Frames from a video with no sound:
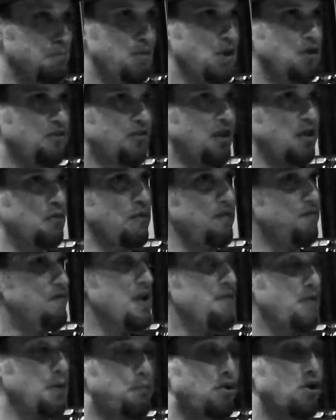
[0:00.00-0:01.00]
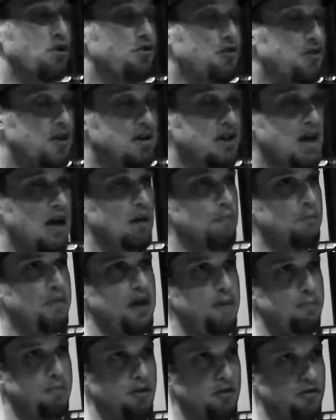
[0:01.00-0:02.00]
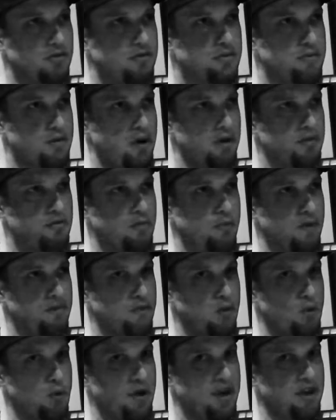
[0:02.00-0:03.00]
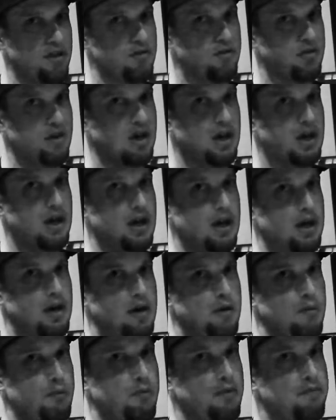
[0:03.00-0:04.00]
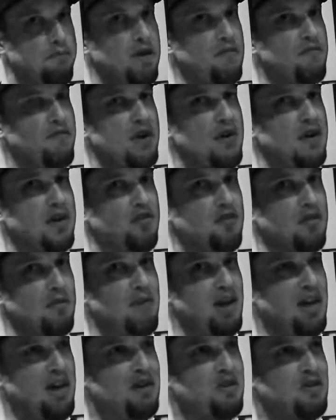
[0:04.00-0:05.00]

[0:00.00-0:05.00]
music. We've never pushed it down people's throats. We've been very similar